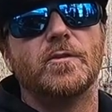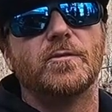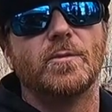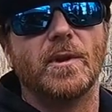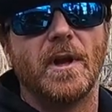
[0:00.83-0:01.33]

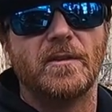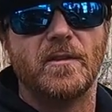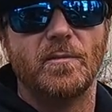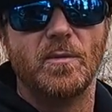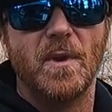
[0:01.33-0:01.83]
Just realized
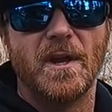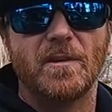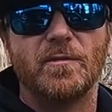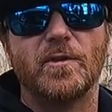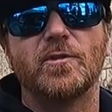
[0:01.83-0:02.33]
I've been
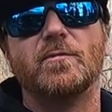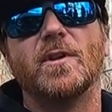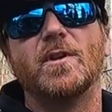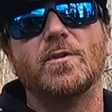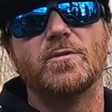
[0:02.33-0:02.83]
making fishing
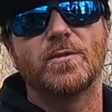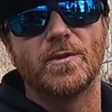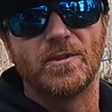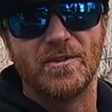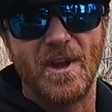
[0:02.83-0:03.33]
videos for
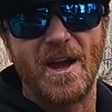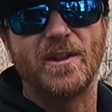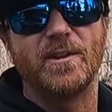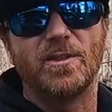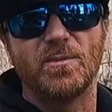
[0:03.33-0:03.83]

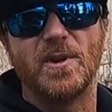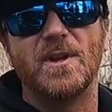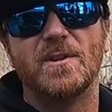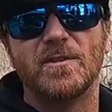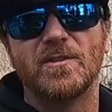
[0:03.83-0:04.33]
exactly 3
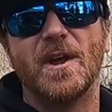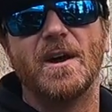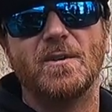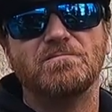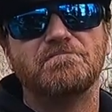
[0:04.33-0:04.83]
years
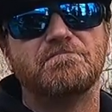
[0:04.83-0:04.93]
now.